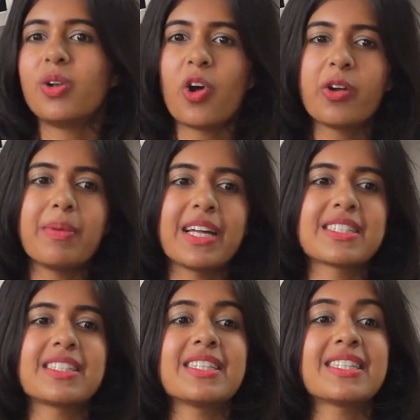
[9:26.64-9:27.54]
to a lot of
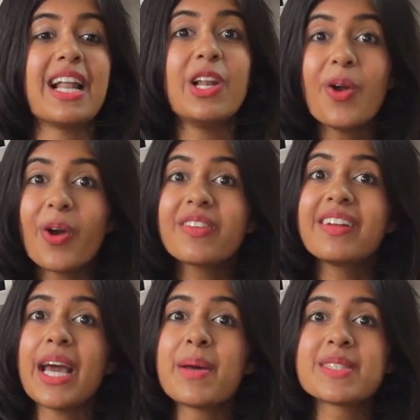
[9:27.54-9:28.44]
places, a
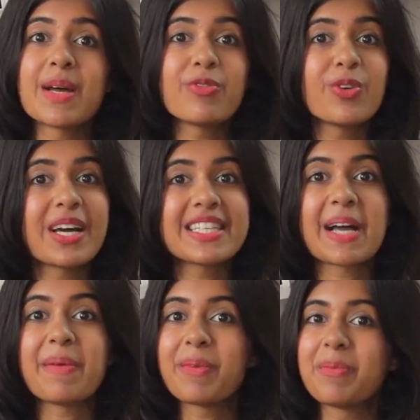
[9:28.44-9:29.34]
lot of the time some of you
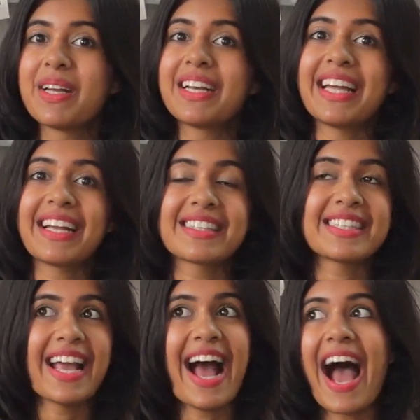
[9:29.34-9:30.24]
guys come up to me,
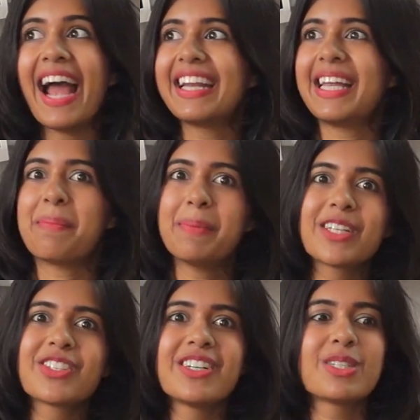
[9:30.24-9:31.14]
say hi,
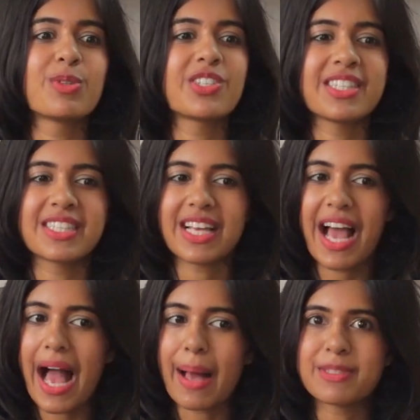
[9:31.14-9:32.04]
take pictures, which is
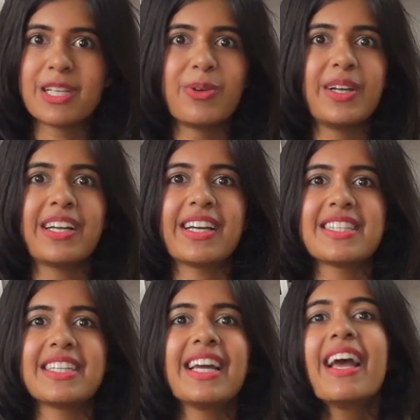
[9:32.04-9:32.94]
absolutely
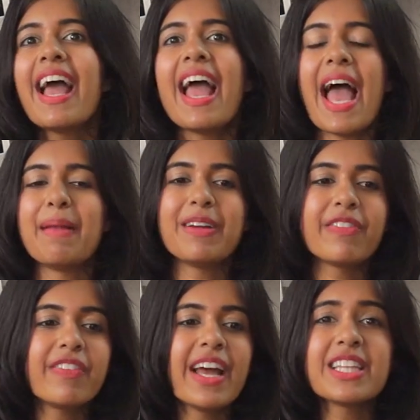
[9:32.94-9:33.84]
crazy. And
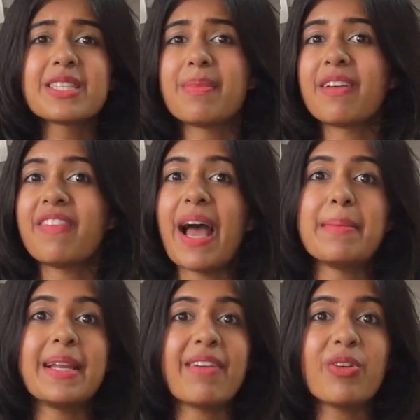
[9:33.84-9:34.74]
my friends, my
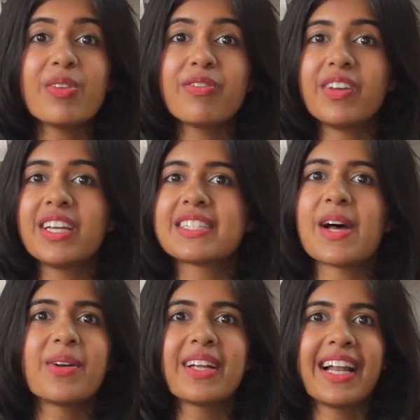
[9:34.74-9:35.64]
family, everyone
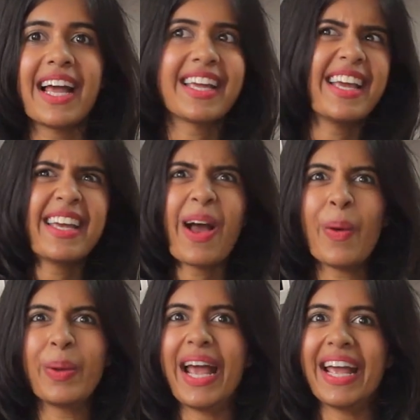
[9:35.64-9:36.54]
freaks out. They're like, ye
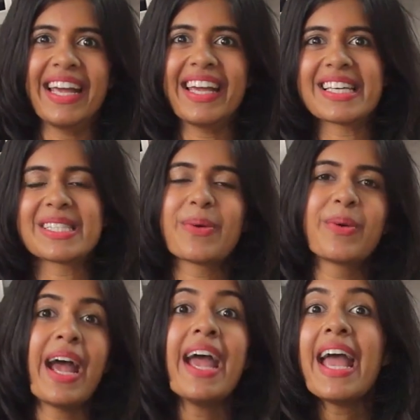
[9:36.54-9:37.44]
kya ho raha hai, ye kaise
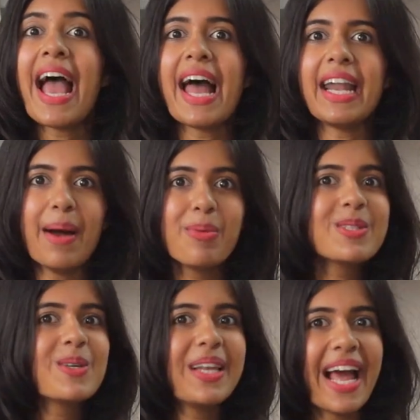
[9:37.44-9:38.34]
ho raha hai? And
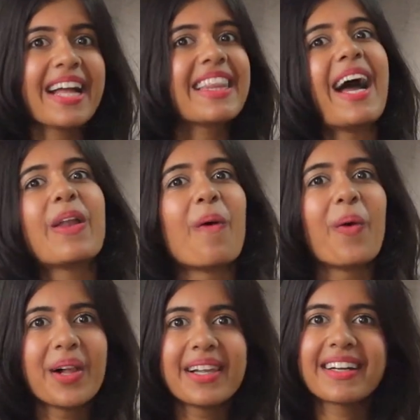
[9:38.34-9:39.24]
I'm also like that
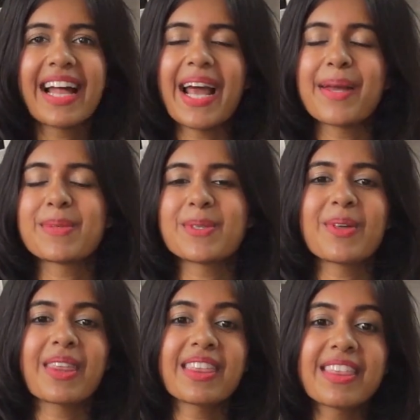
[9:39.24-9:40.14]
all the
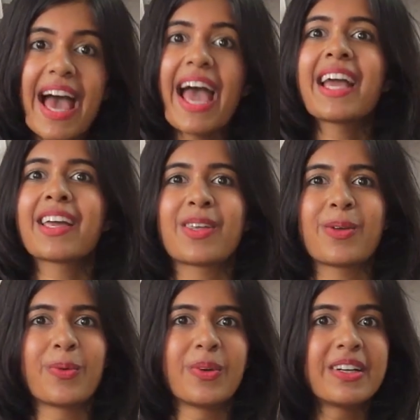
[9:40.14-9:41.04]
time. So
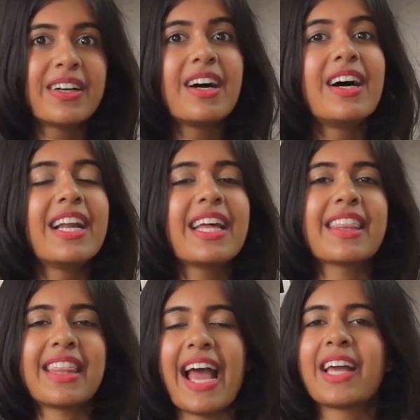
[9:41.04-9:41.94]
thank you,
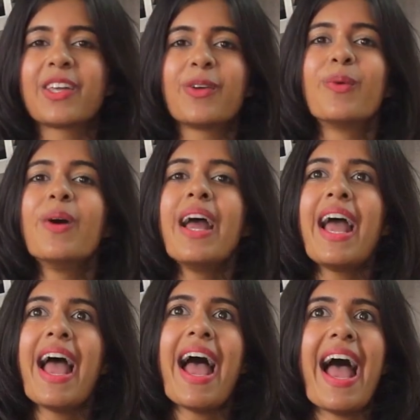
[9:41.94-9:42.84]
really thank you.
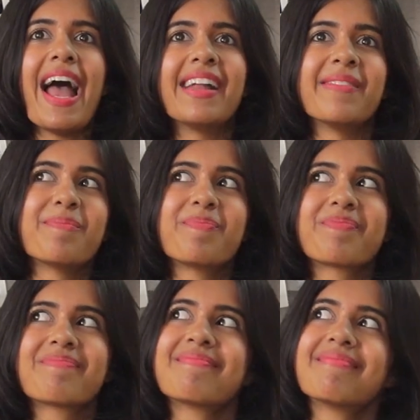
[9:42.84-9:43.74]
And
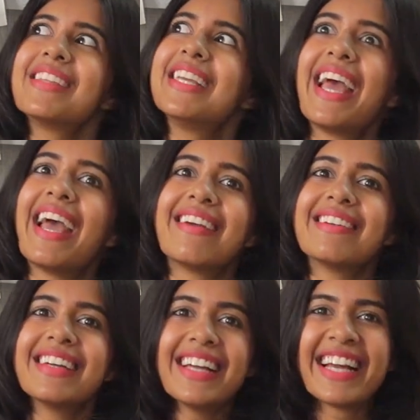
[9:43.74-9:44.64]
yay.